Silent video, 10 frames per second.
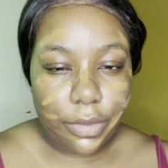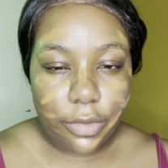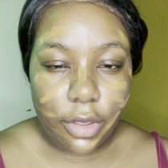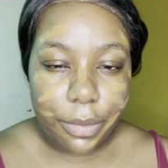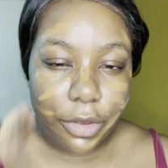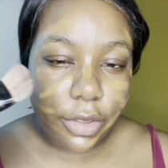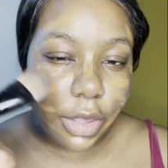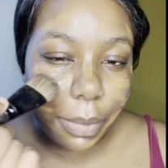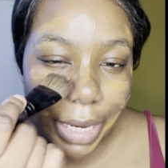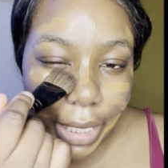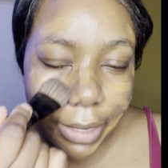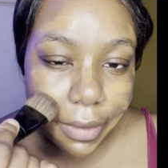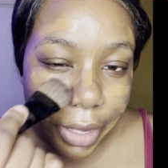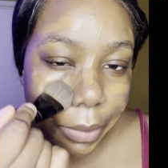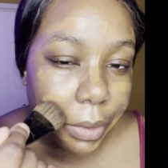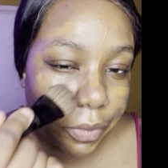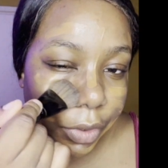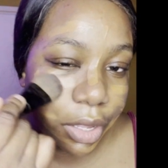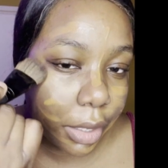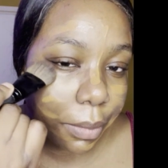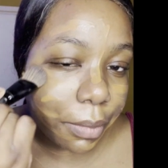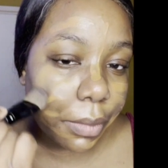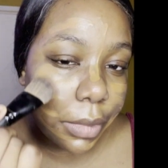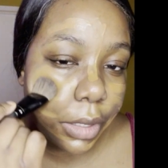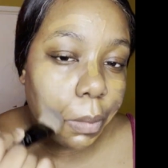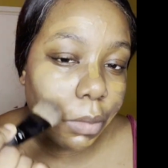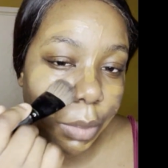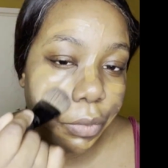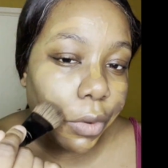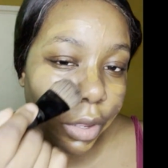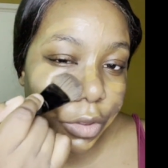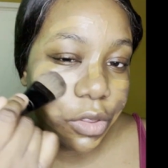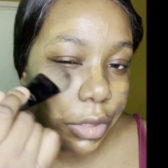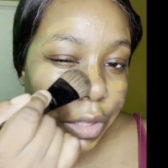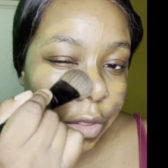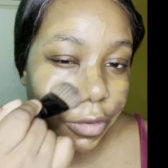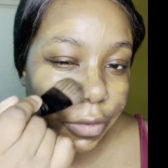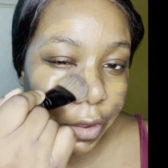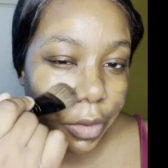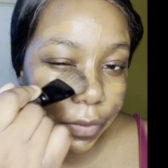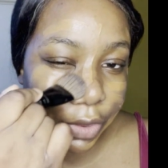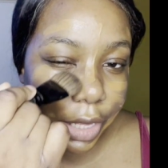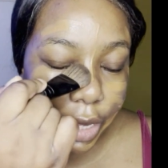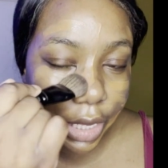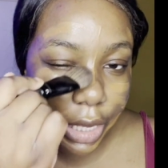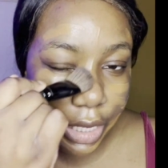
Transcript: So I'm just going to blend this out with my brush and just hopefully